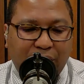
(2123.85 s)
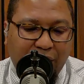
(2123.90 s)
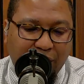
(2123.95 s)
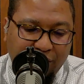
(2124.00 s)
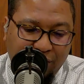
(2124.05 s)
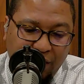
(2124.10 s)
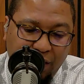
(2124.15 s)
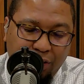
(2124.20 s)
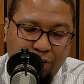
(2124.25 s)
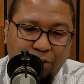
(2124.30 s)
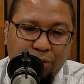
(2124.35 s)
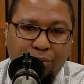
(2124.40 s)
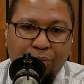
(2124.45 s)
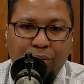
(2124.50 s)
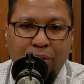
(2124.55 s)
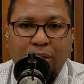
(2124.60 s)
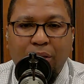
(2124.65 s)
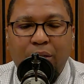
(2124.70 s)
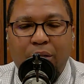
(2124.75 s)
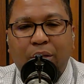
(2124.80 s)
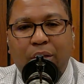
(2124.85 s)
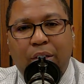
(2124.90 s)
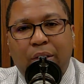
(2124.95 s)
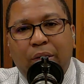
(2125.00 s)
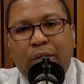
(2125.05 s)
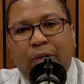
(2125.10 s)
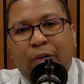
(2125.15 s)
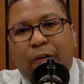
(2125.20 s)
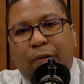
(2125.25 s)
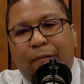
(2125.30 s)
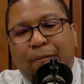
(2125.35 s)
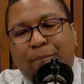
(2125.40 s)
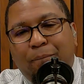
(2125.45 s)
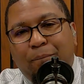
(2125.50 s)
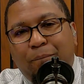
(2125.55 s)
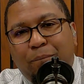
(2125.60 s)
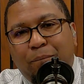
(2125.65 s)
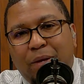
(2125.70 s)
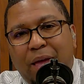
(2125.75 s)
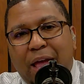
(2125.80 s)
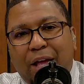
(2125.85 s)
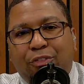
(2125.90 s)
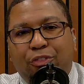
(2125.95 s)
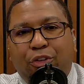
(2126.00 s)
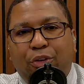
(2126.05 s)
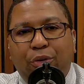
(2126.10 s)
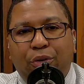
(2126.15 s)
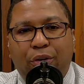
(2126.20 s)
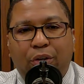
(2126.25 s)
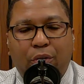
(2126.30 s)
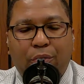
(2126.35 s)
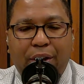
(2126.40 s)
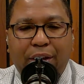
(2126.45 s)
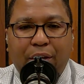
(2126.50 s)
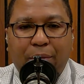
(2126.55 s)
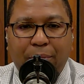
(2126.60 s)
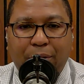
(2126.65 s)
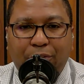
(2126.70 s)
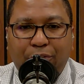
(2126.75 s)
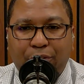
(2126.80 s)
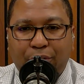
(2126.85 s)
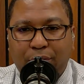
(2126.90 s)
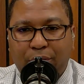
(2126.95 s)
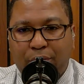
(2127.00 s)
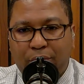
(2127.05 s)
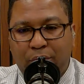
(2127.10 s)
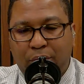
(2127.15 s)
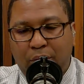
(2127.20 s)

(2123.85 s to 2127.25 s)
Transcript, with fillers: to continue executing the Great Commission.